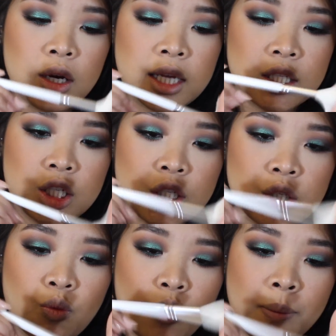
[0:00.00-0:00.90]
let's
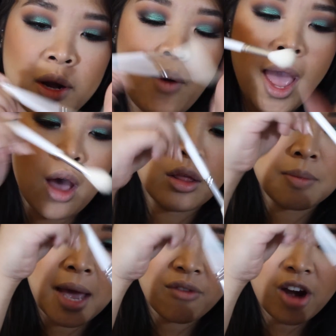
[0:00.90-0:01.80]
just rub it around
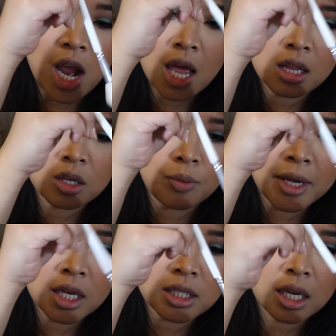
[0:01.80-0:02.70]
the back of our hand a little
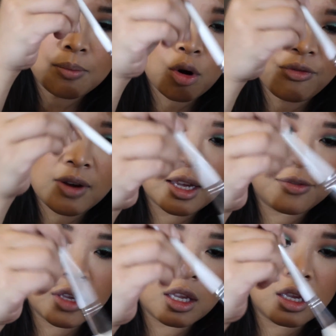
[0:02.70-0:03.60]
bit to get it more
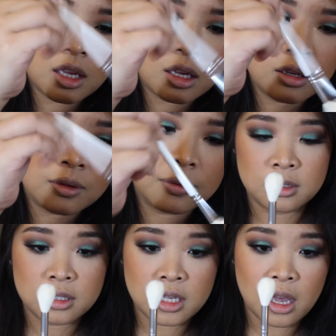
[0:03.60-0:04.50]
fluffy.
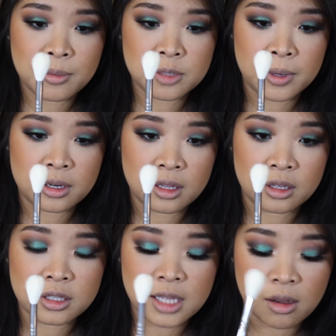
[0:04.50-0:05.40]
See how much better it
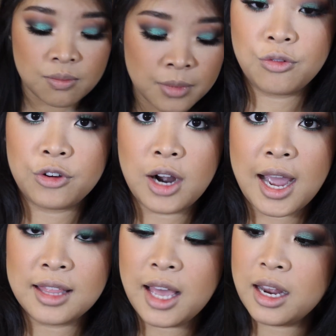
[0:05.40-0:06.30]
looks now. For
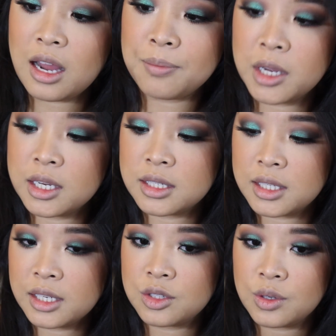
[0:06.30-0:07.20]
highlight, I'm gonna
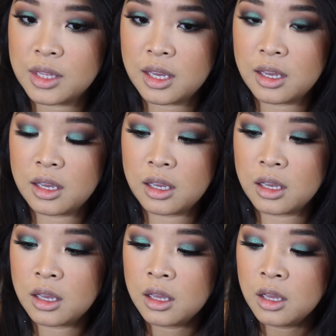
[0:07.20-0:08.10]
stick to
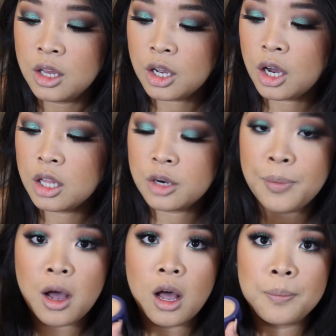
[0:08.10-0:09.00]
the
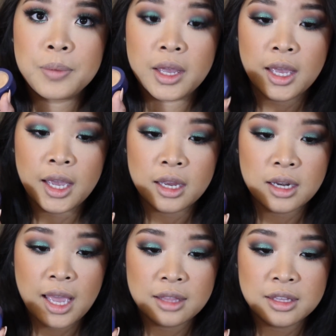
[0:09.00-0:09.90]
Colourpop
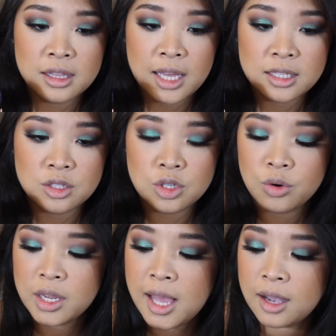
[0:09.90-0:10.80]
and Kathleen Light's
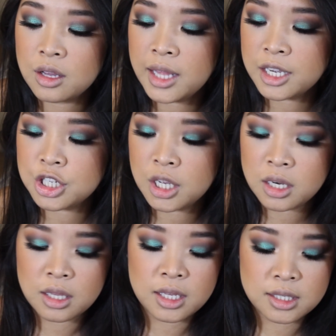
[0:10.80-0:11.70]
Zodiac
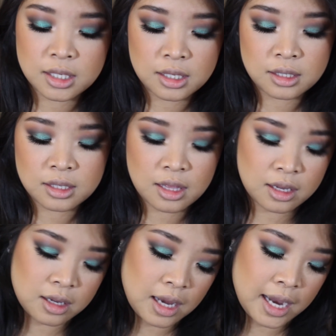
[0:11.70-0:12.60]
collection. This is
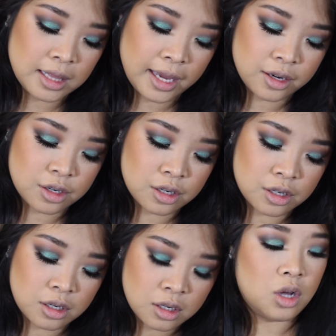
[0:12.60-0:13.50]
the
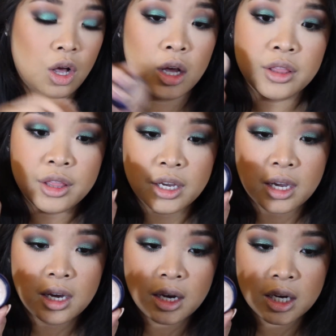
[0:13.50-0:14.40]
highlighter on the
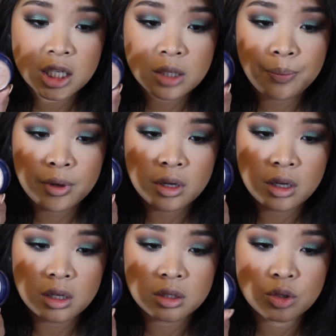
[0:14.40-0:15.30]
cusp.
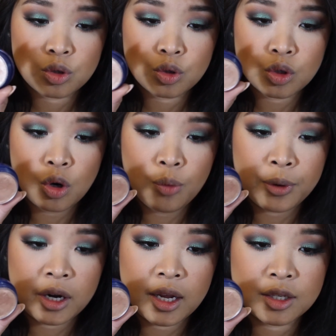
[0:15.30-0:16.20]
It's so
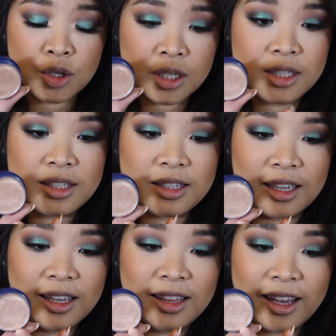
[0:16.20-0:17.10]
pretty. As you can
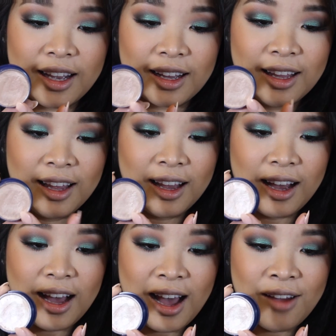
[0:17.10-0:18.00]
see, like,
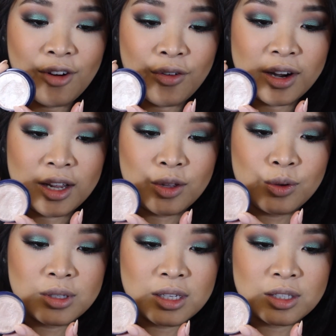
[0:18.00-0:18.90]
I've already
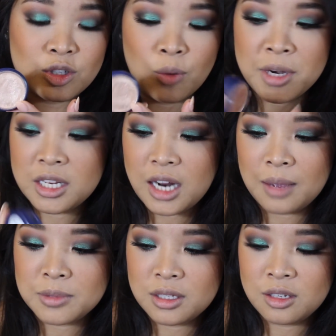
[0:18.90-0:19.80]
used this so many
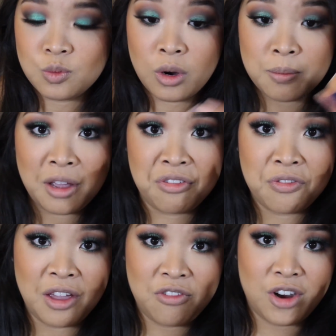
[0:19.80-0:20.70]
times. This is one of my
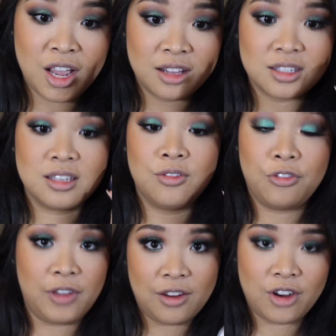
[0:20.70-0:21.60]
favorite
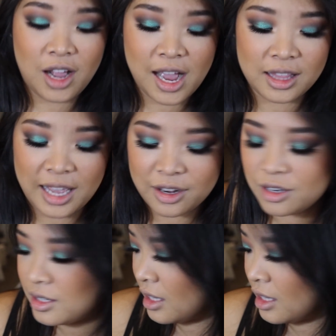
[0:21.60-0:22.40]
highlighters